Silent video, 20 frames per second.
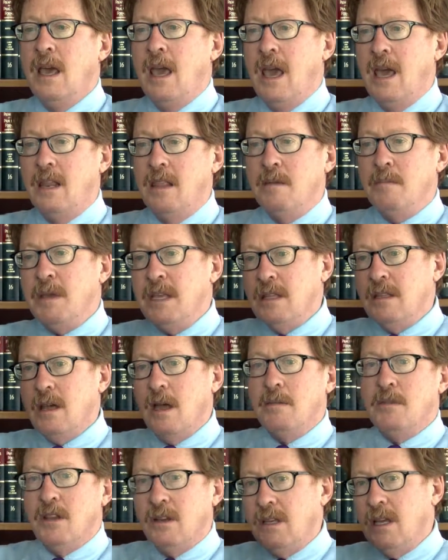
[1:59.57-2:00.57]
And in the
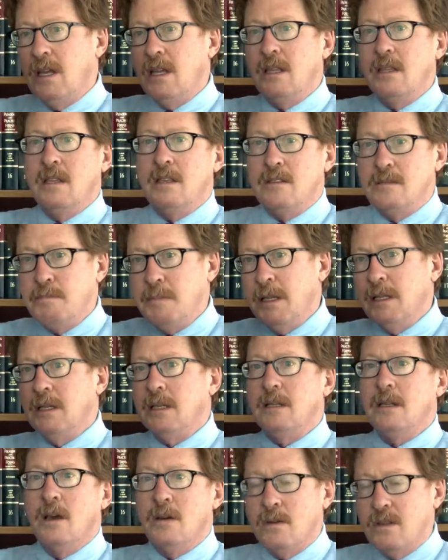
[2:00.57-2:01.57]
meantime, they're getting these
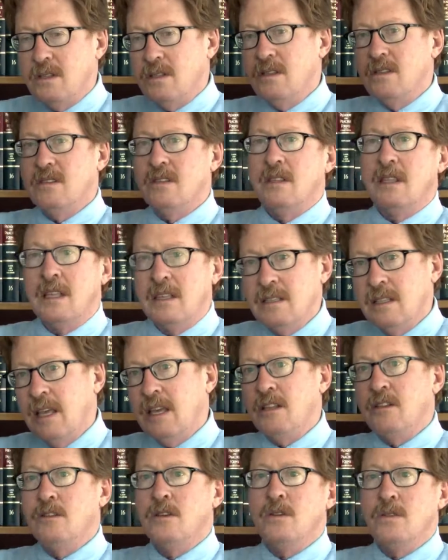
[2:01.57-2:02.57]
billing notices and these
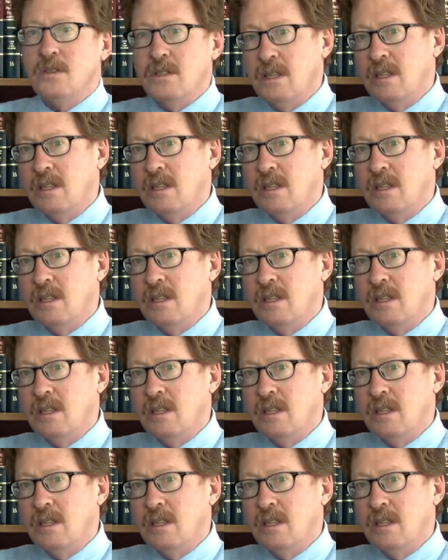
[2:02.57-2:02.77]
late dues